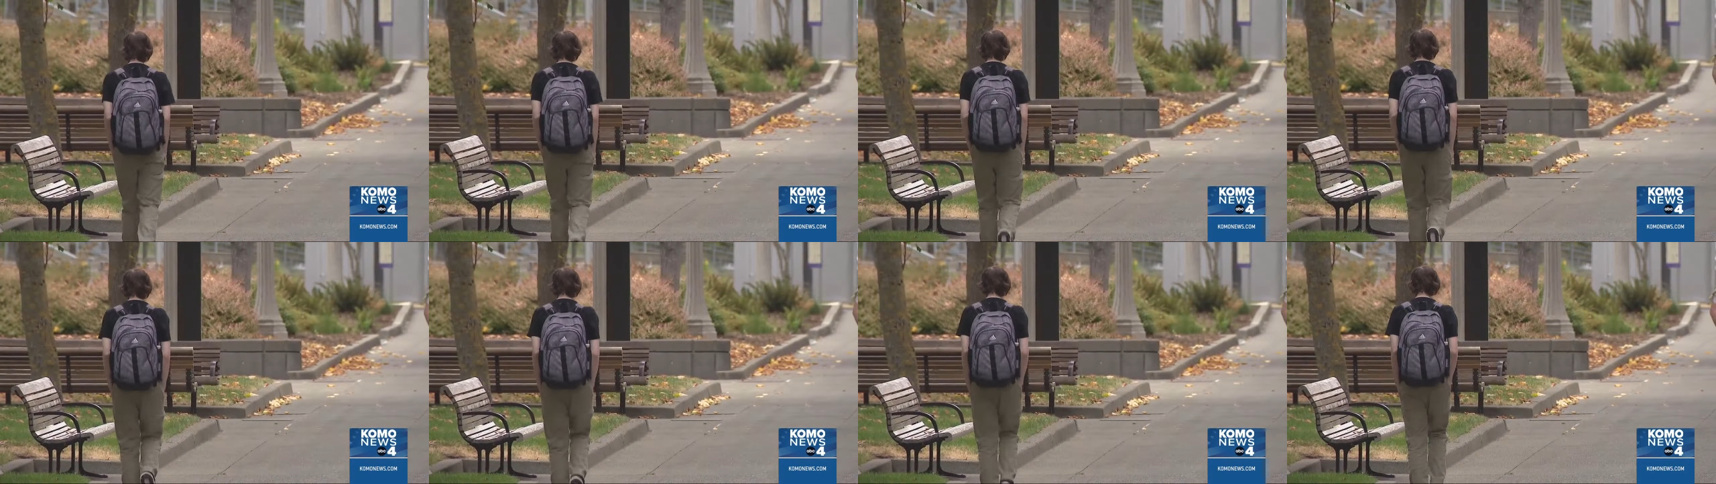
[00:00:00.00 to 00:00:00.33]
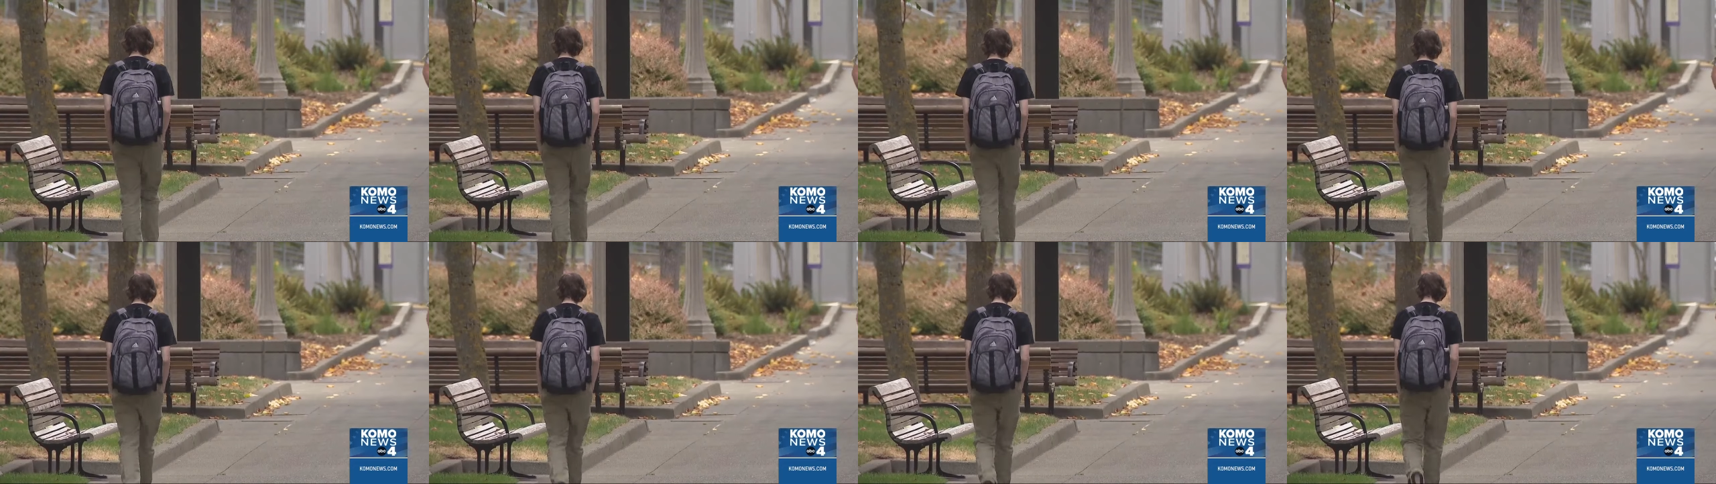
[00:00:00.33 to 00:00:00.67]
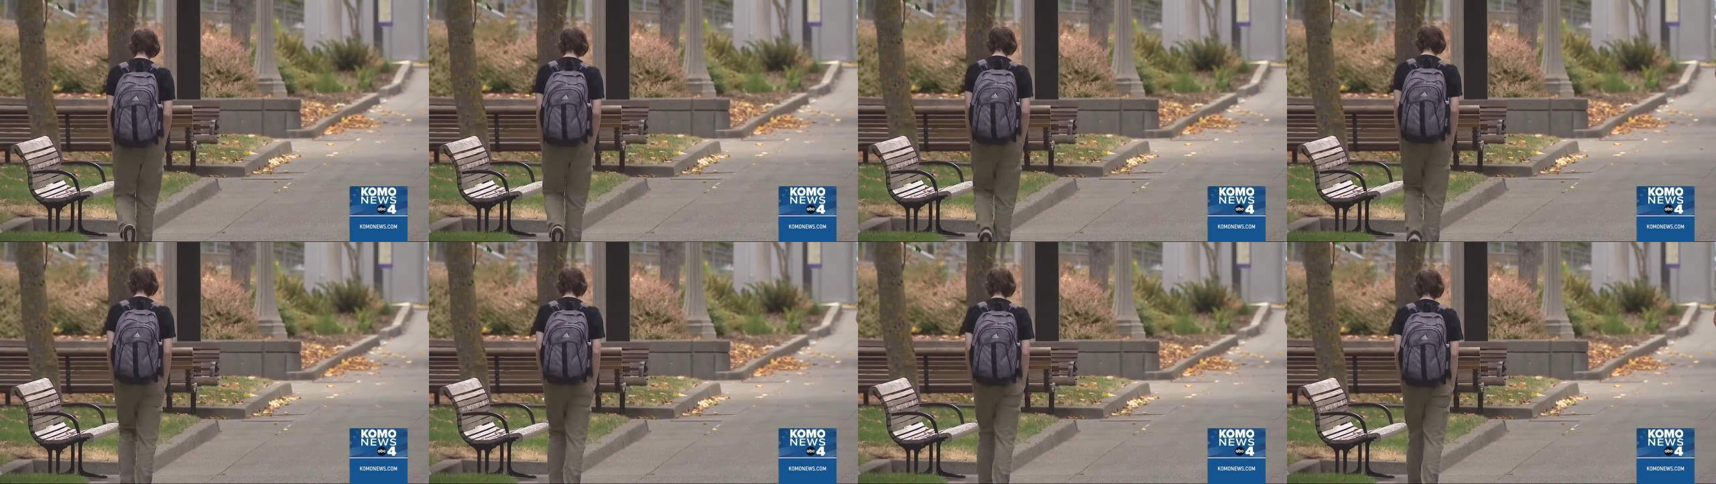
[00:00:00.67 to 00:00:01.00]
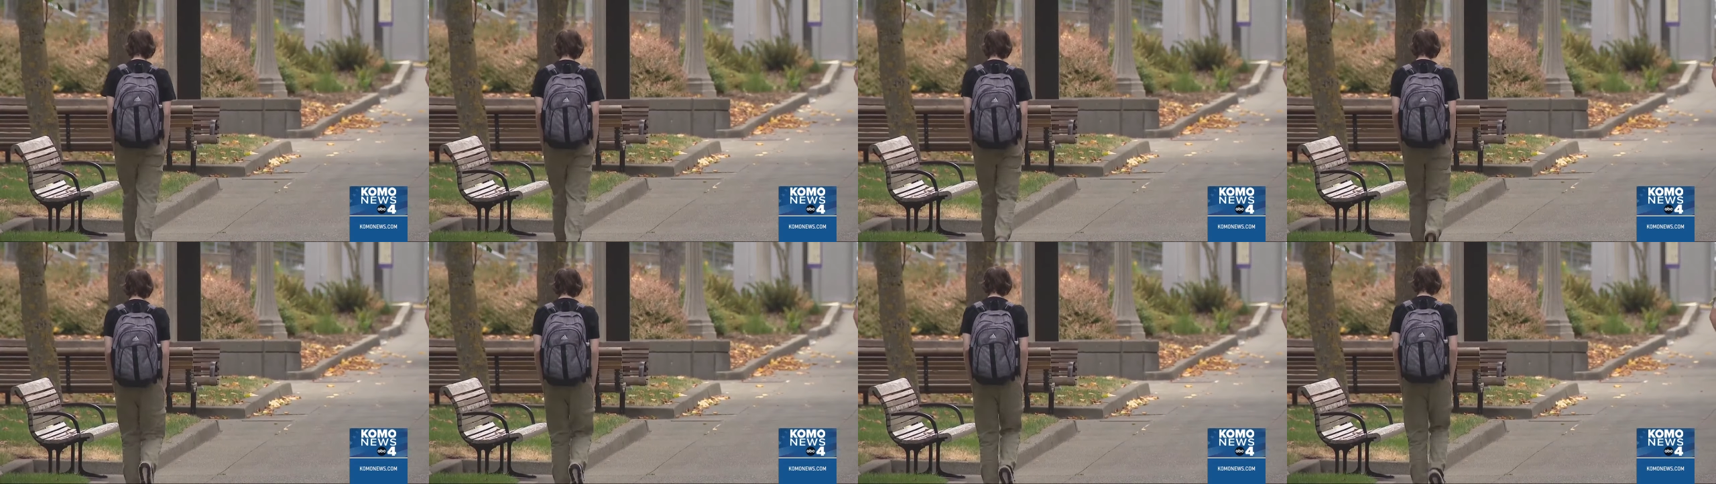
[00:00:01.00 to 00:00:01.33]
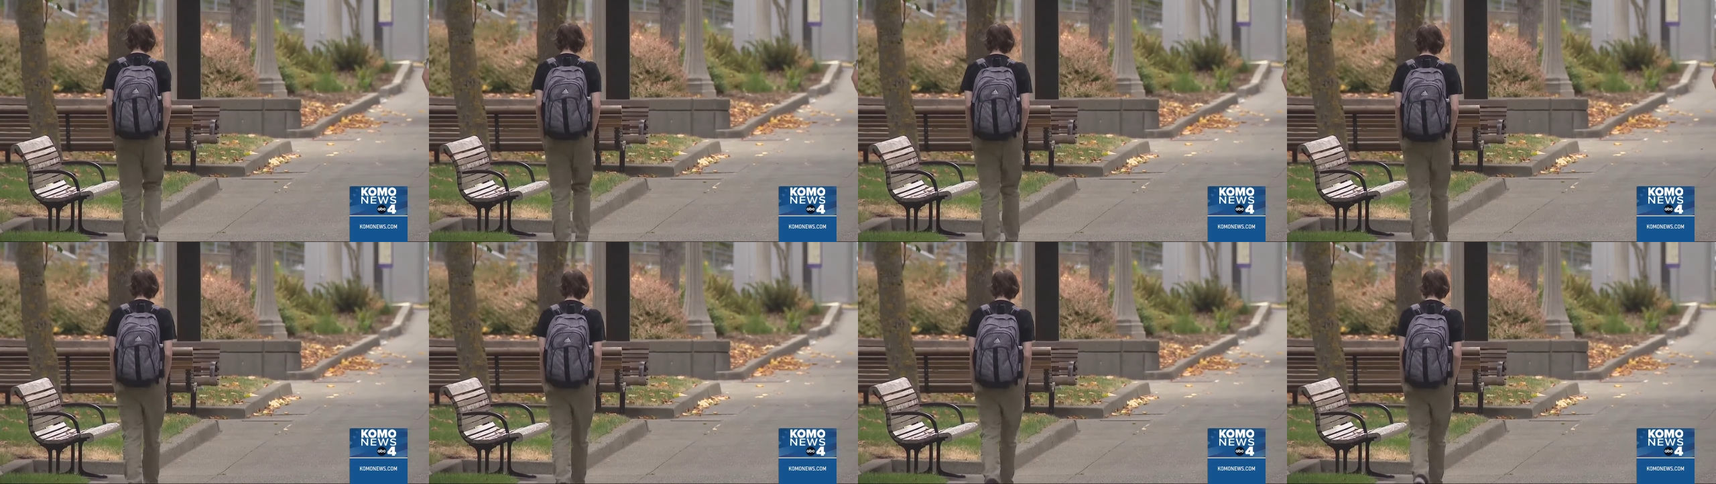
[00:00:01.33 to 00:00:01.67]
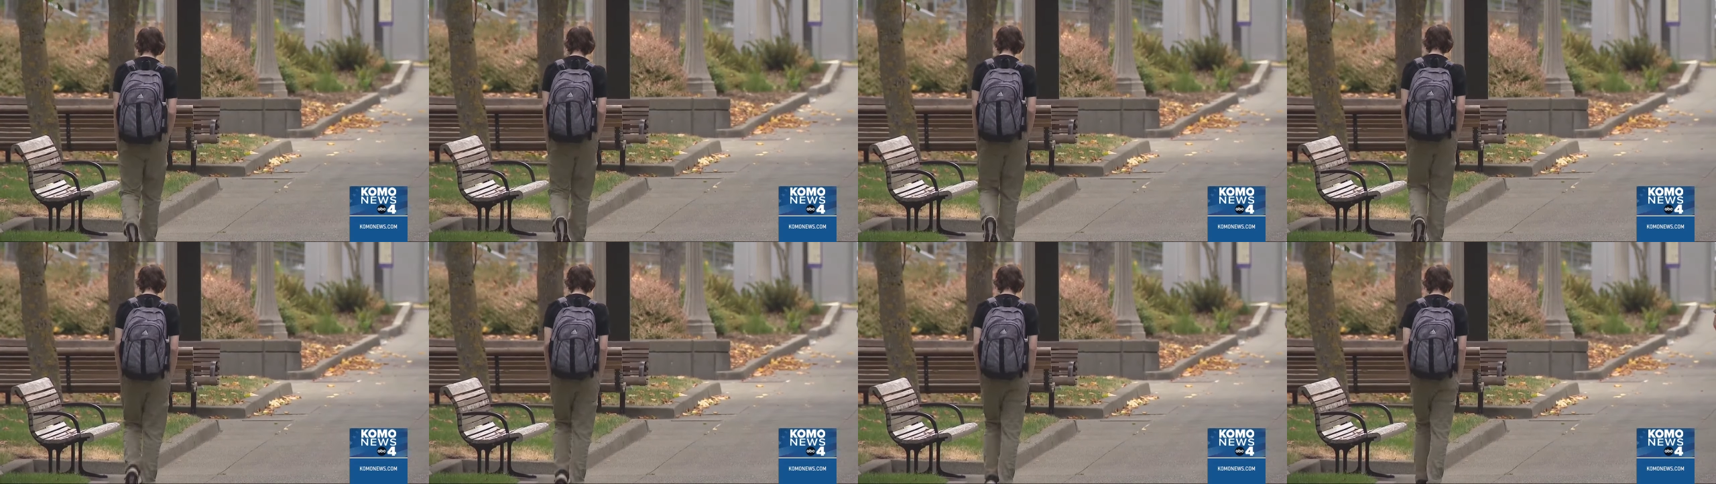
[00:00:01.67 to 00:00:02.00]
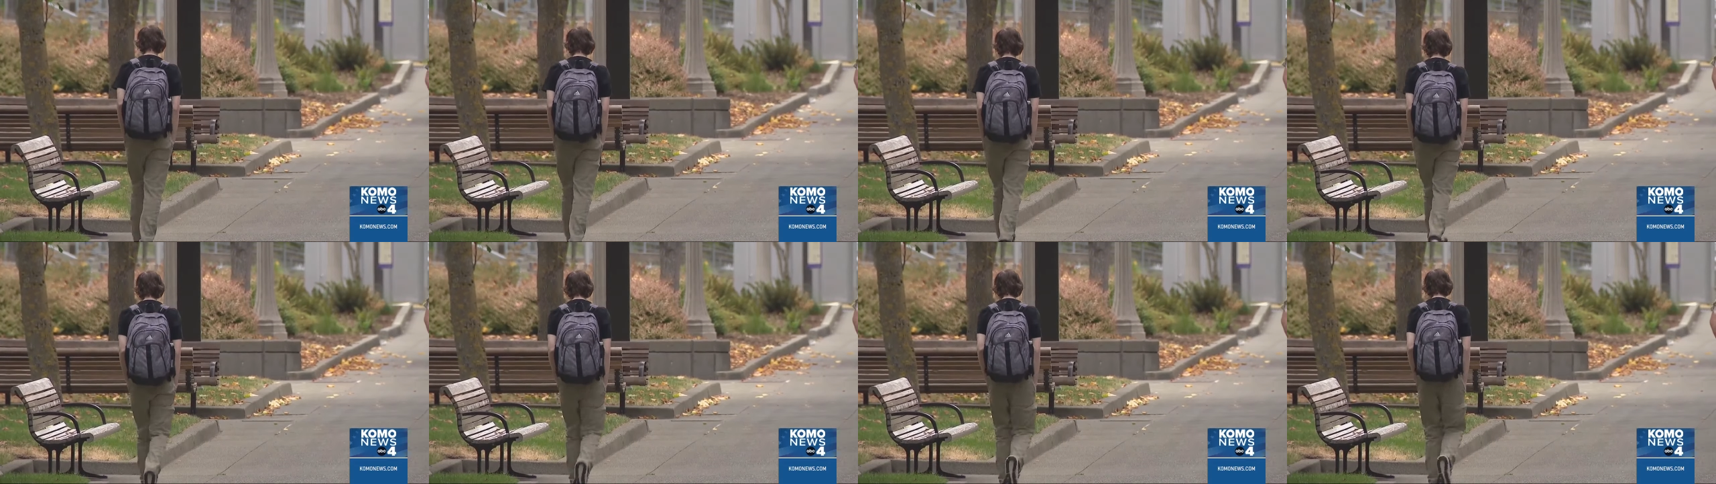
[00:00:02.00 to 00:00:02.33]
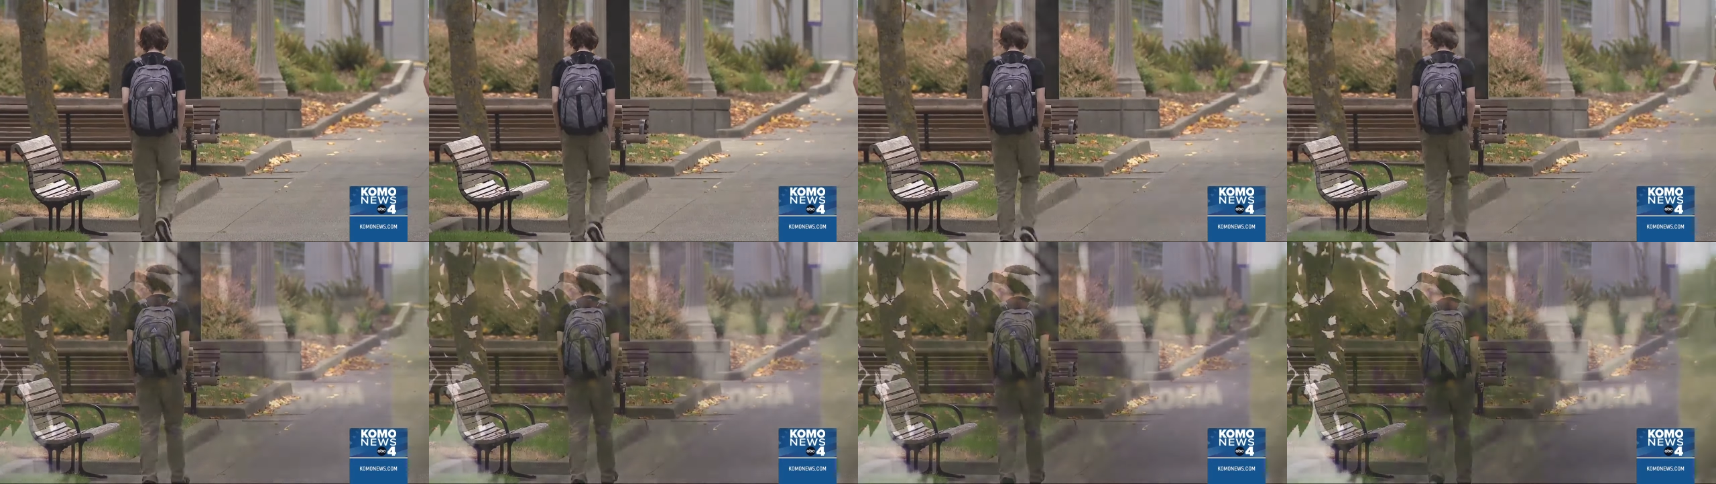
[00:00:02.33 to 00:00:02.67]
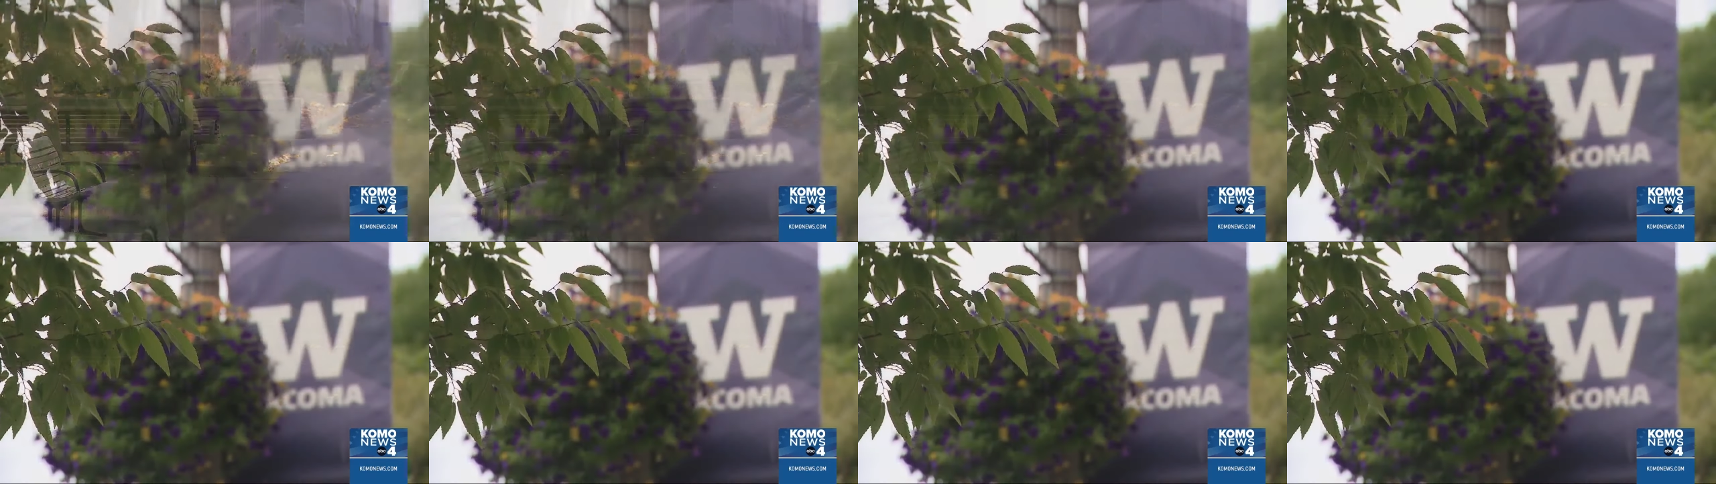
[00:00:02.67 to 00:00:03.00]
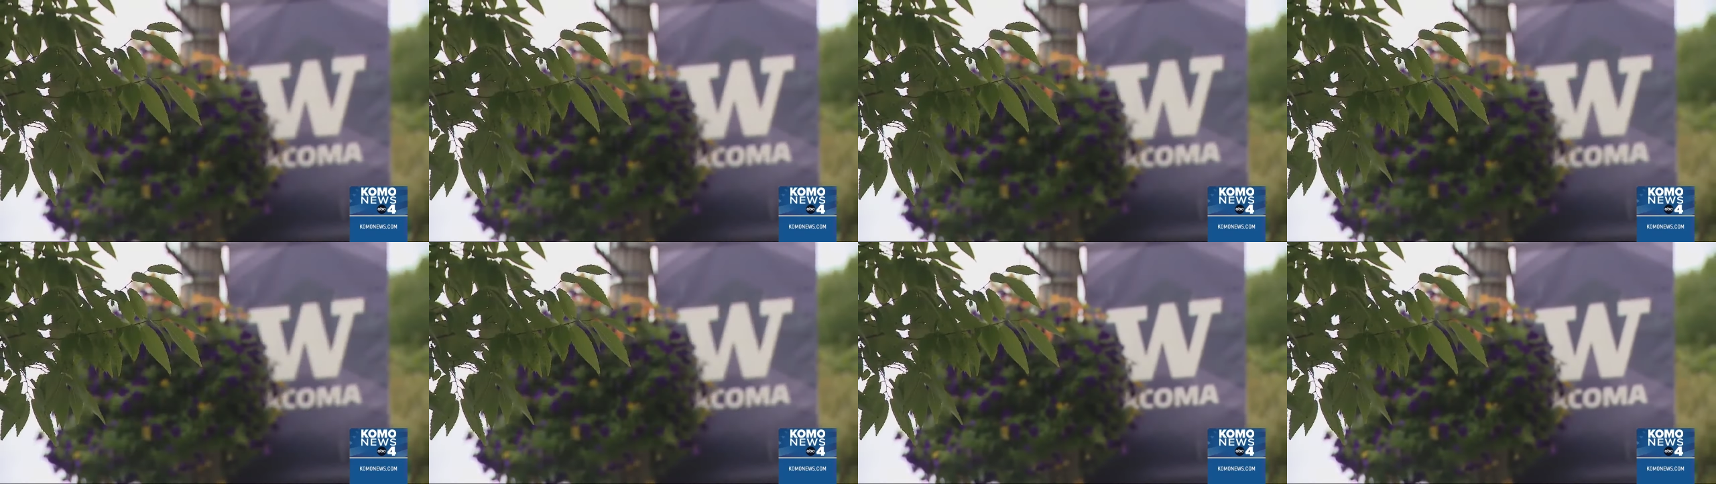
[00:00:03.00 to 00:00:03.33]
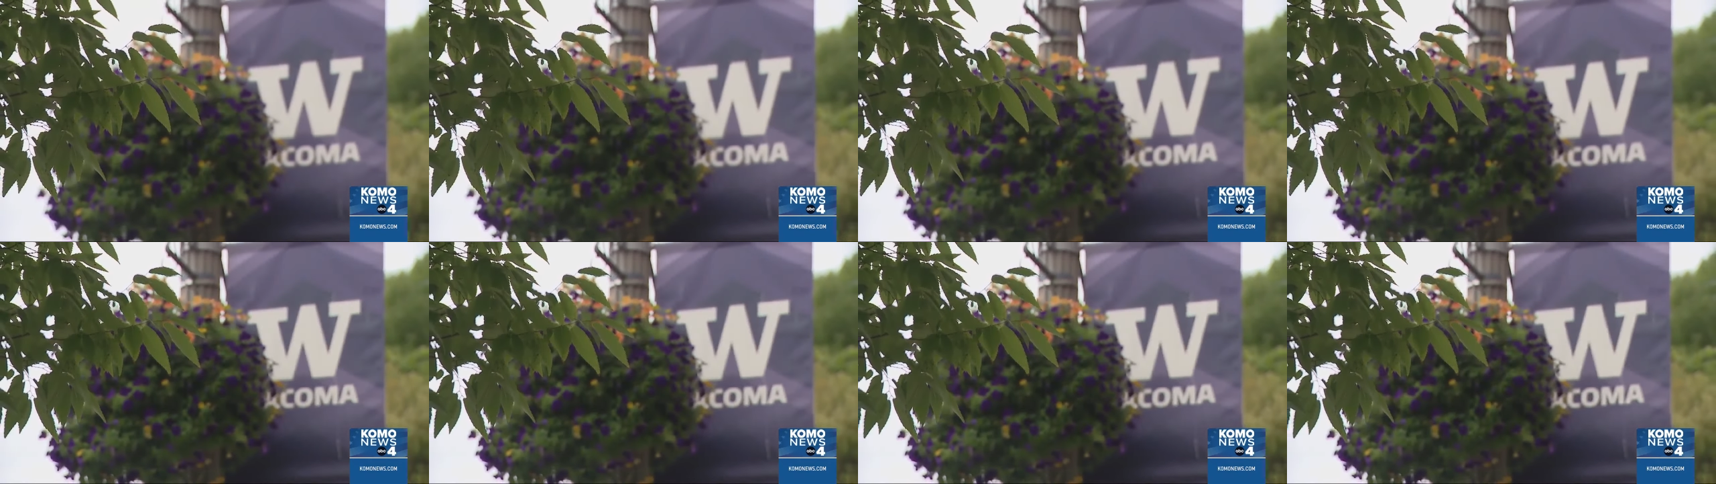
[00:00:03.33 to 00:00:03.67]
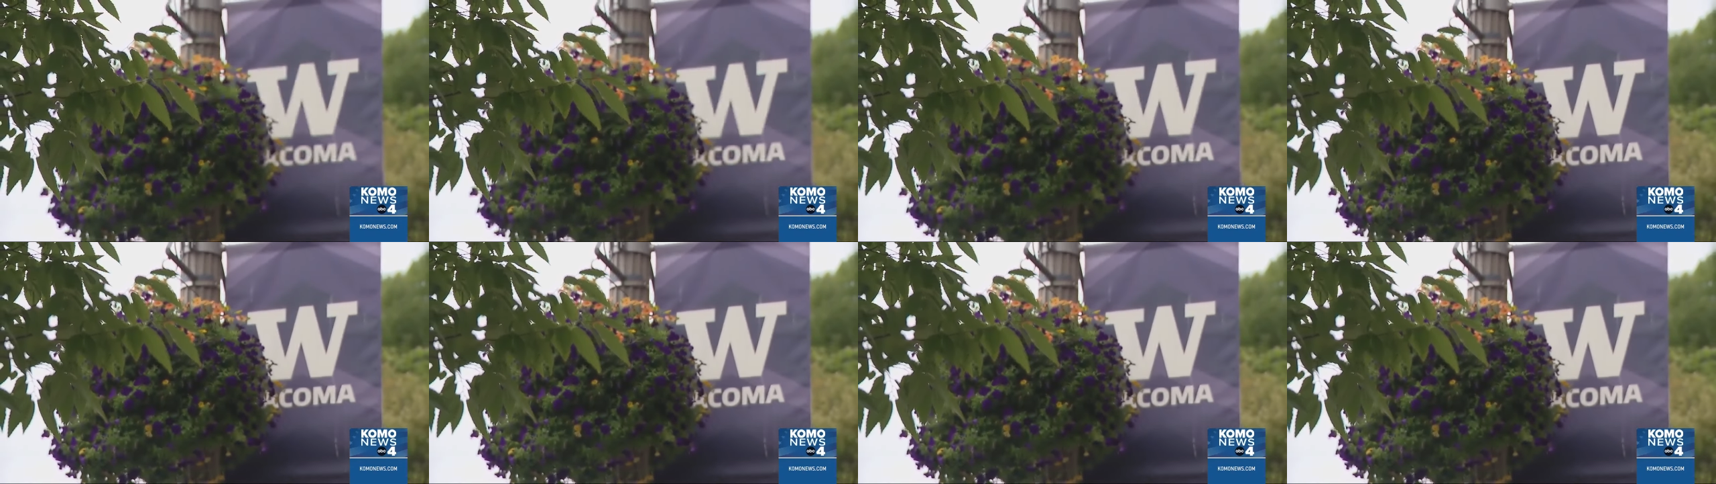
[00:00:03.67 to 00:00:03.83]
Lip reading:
(no speaker visible)